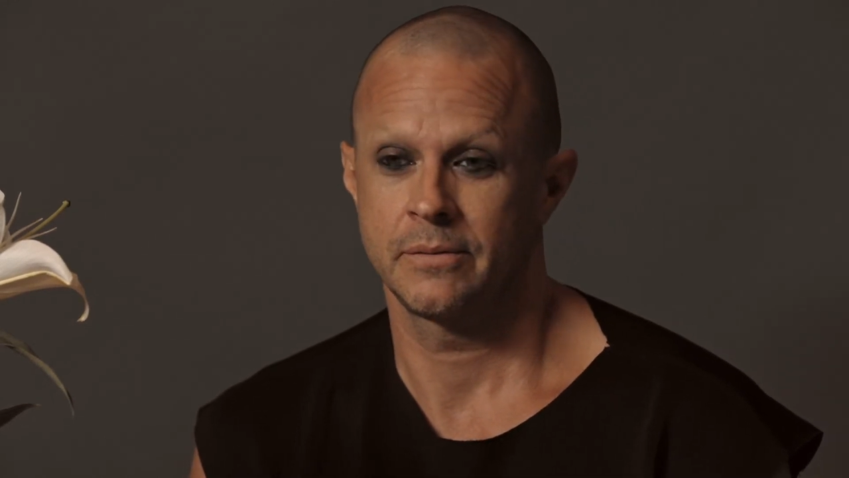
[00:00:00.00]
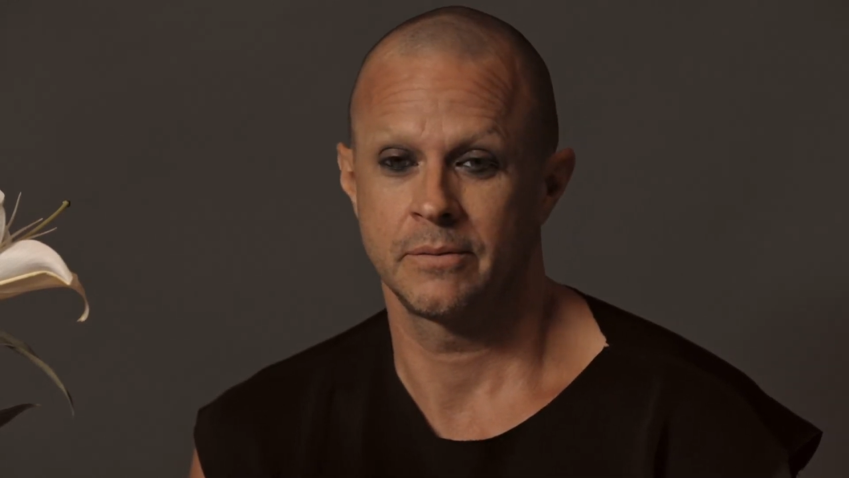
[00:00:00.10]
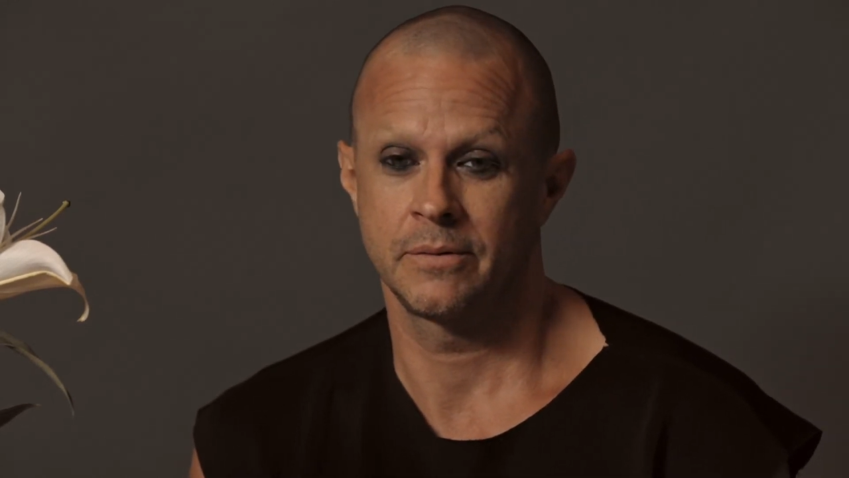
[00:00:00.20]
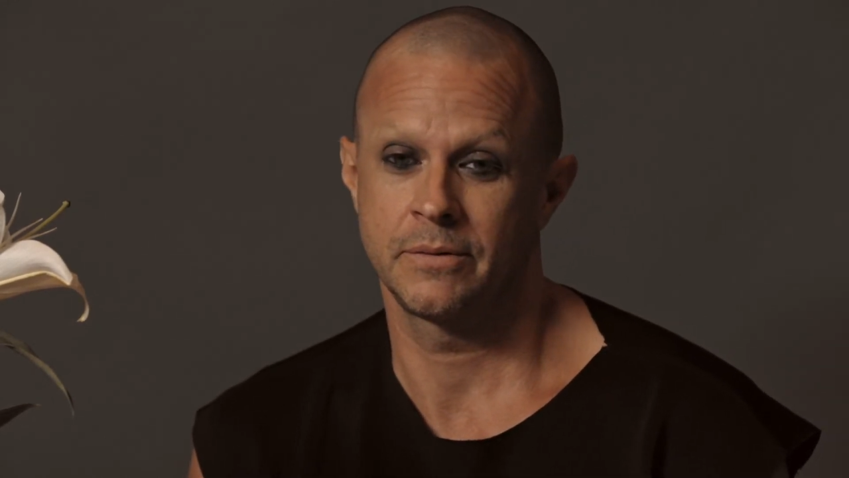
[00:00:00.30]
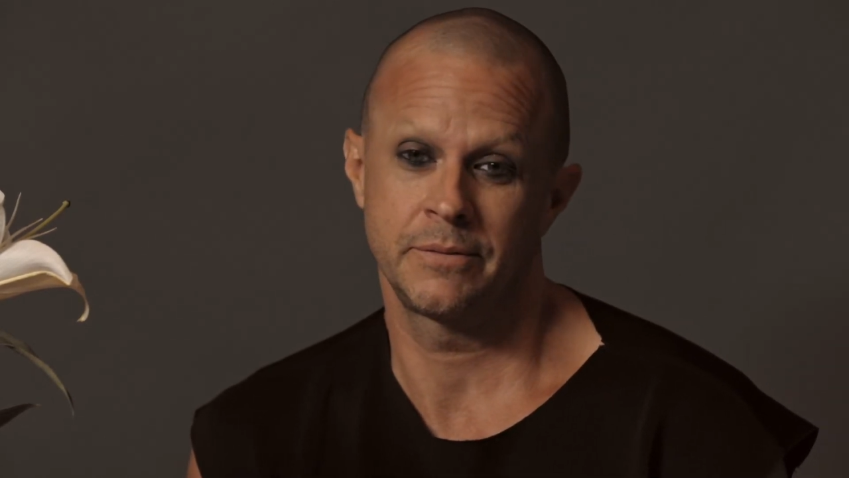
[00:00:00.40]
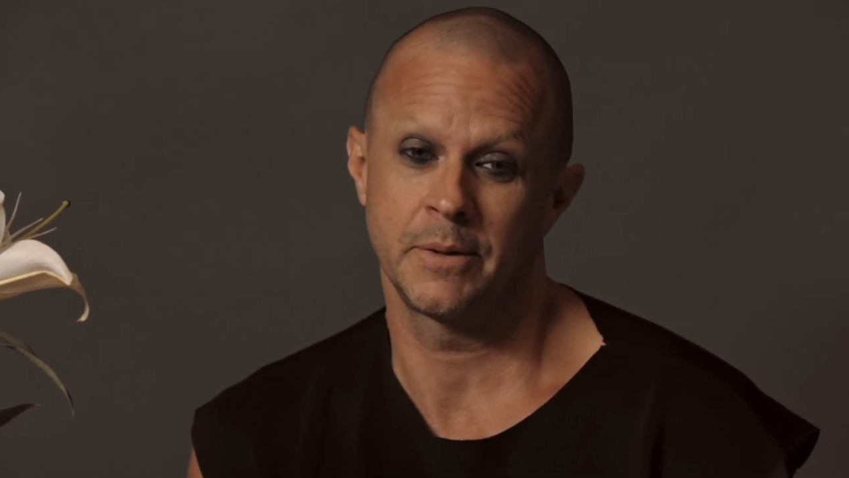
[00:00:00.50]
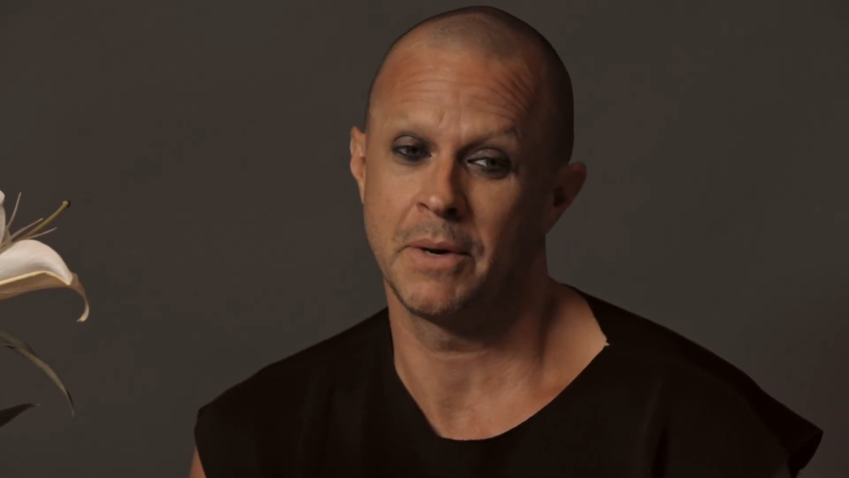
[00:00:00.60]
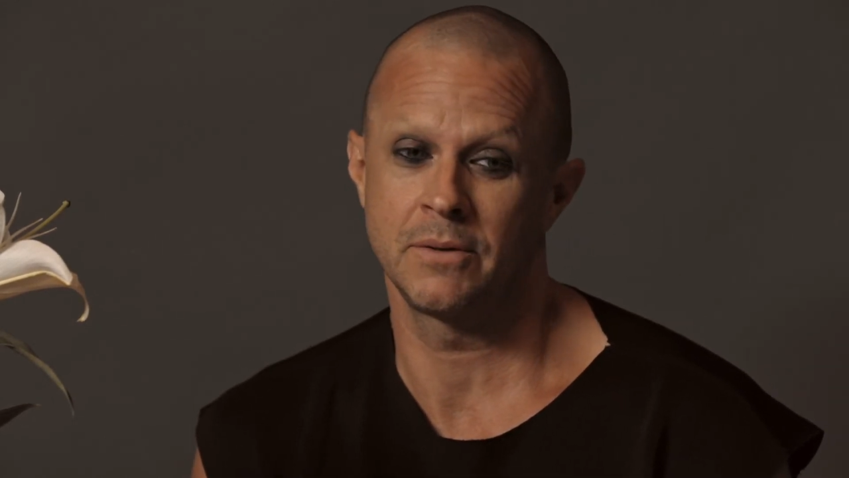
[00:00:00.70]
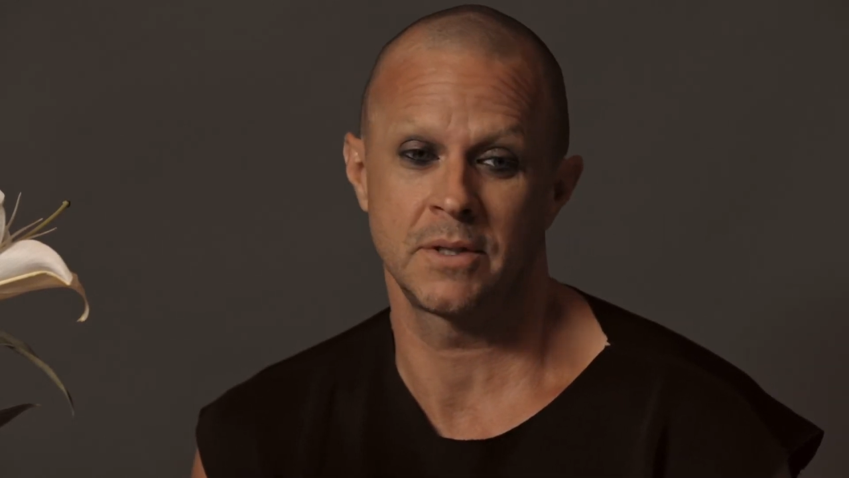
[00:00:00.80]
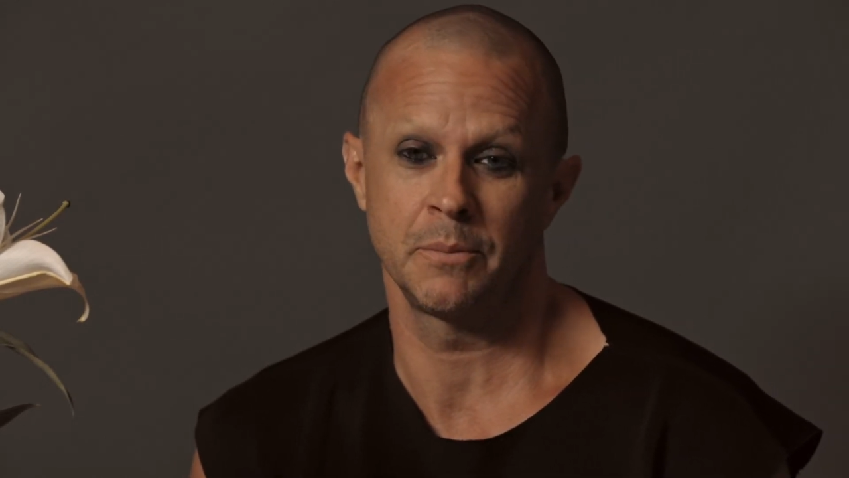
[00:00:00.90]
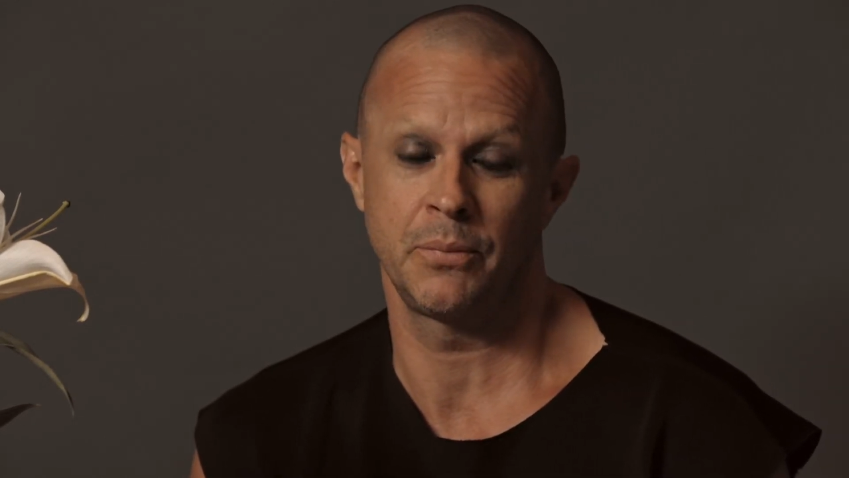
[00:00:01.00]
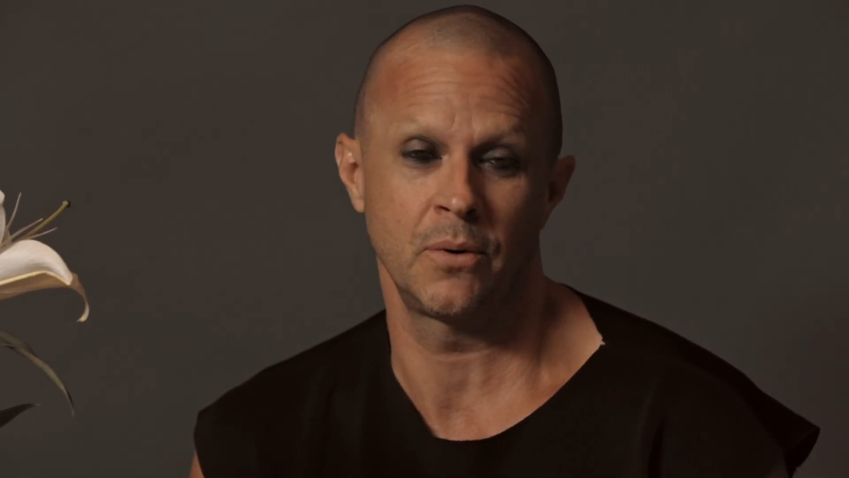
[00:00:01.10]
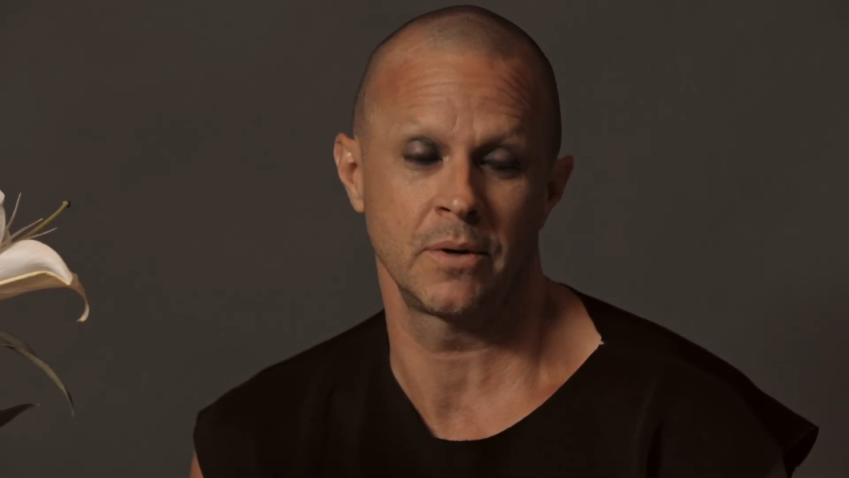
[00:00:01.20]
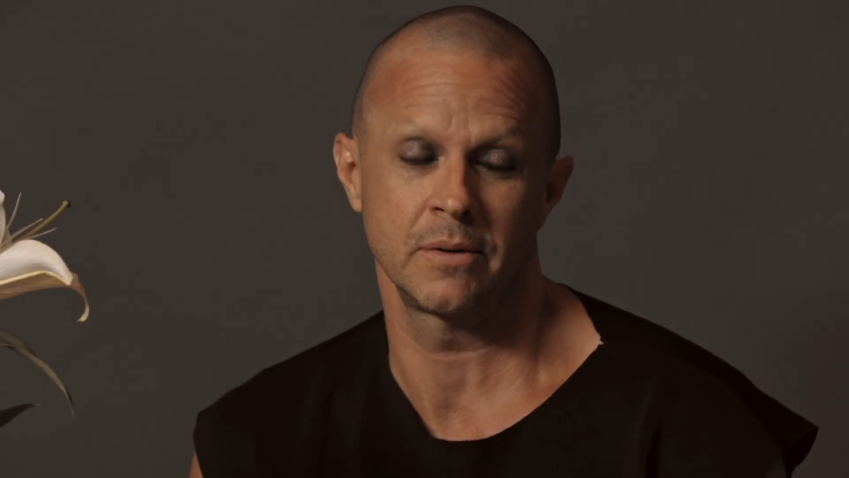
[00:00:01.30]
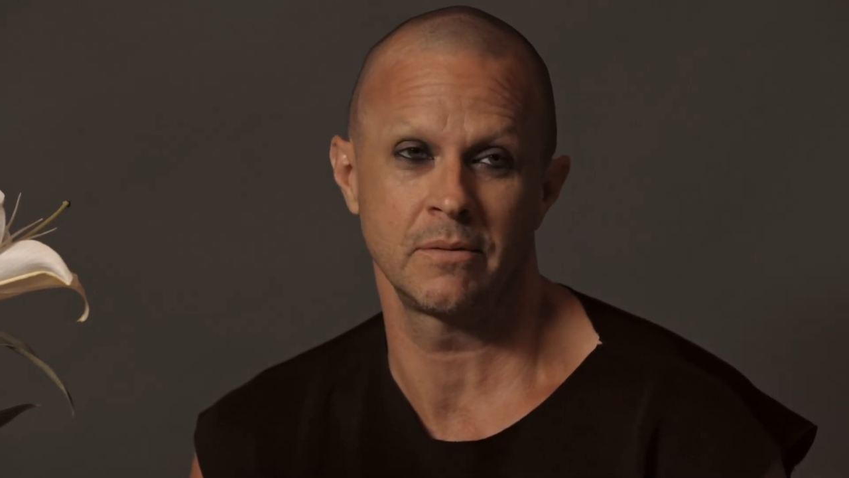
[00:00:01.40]
the most
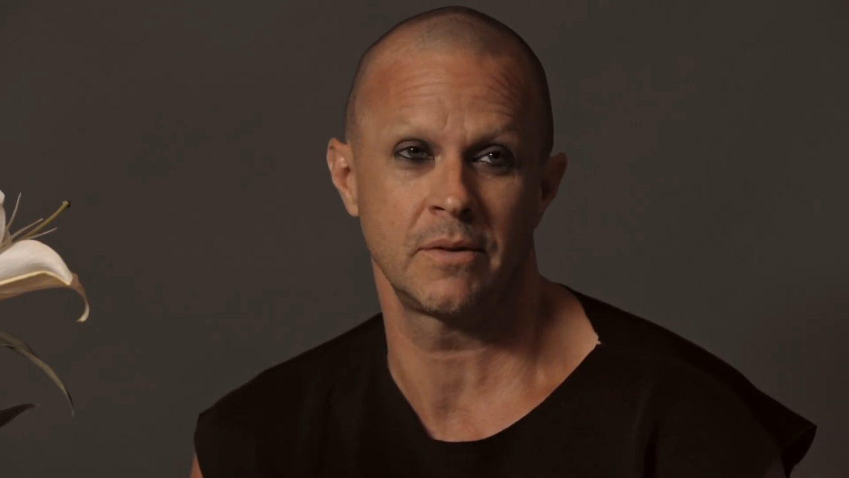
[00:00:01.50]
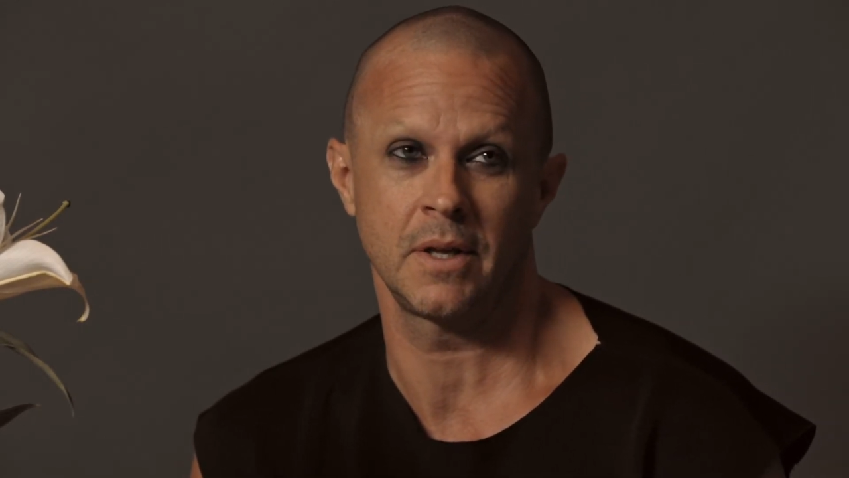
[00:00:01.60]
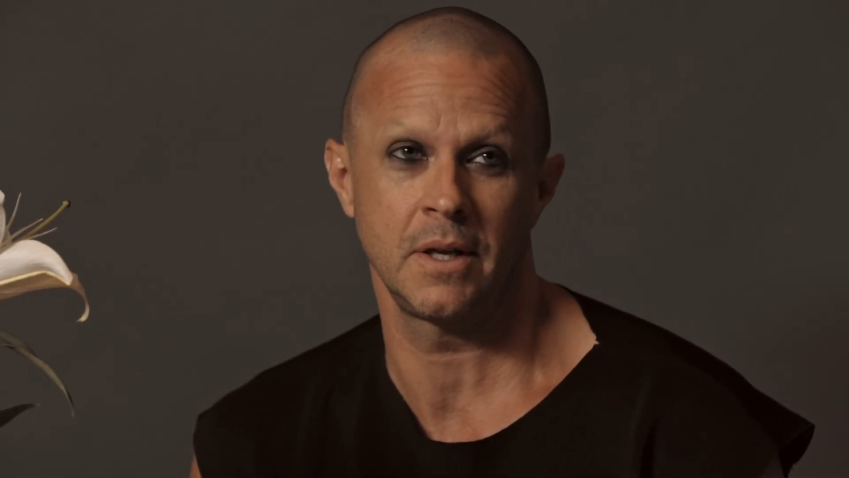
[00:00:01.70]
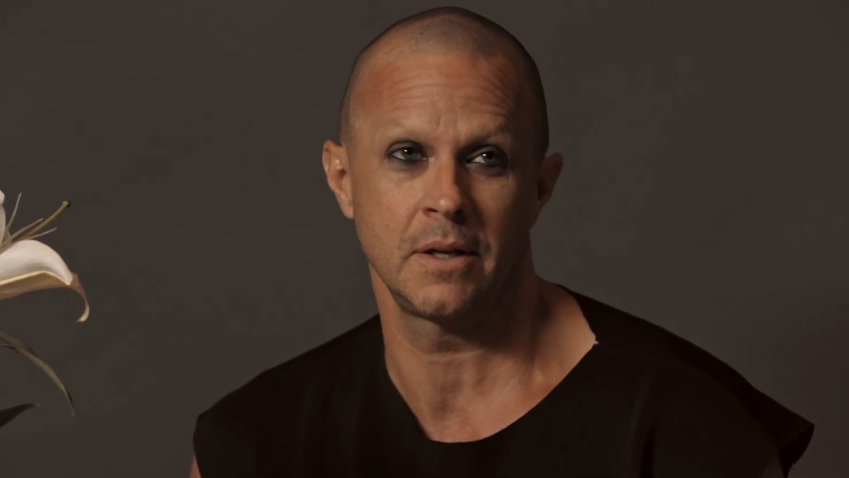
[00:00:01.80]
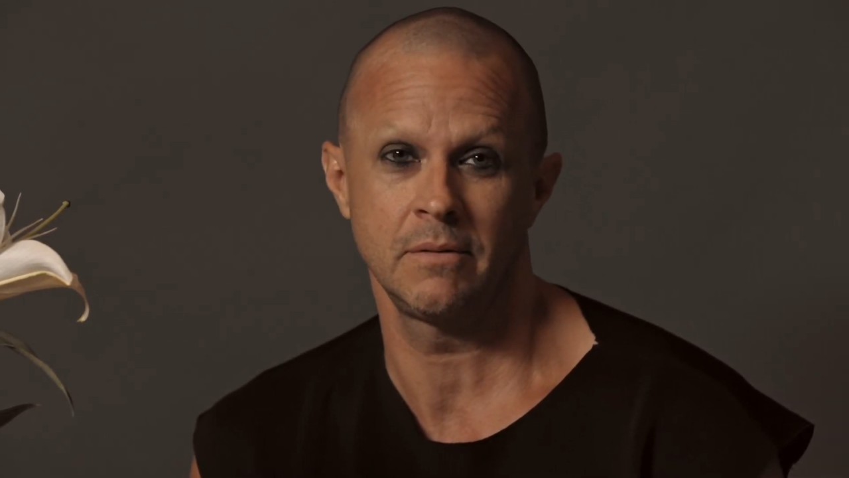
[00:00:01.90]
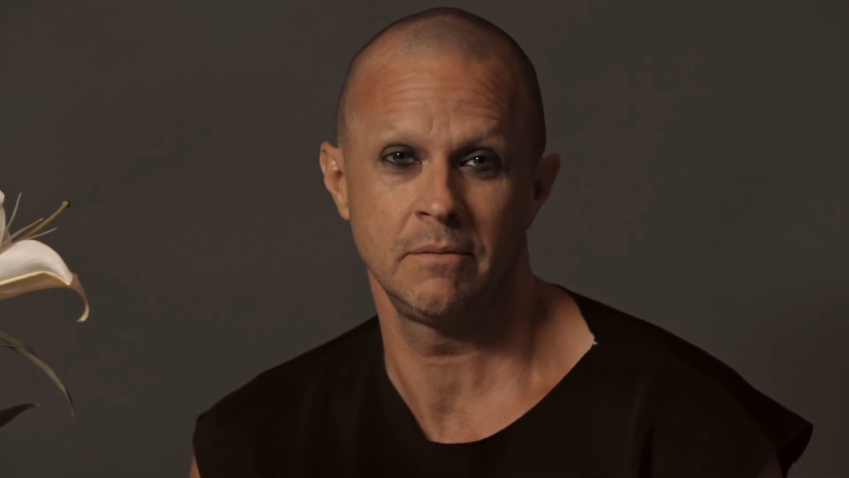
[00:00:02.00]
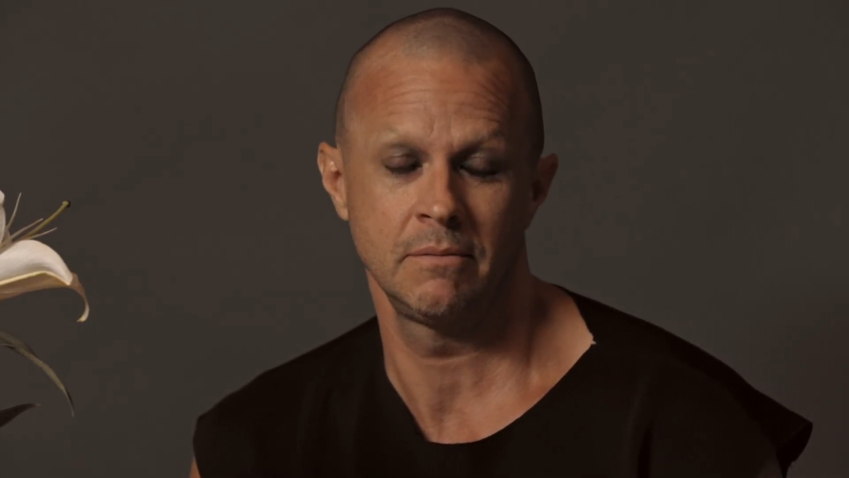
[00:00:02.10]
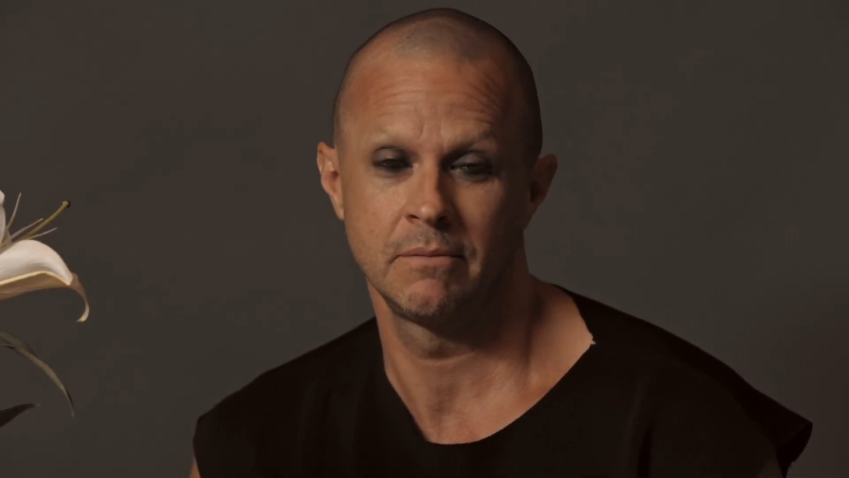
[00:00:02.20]
important thing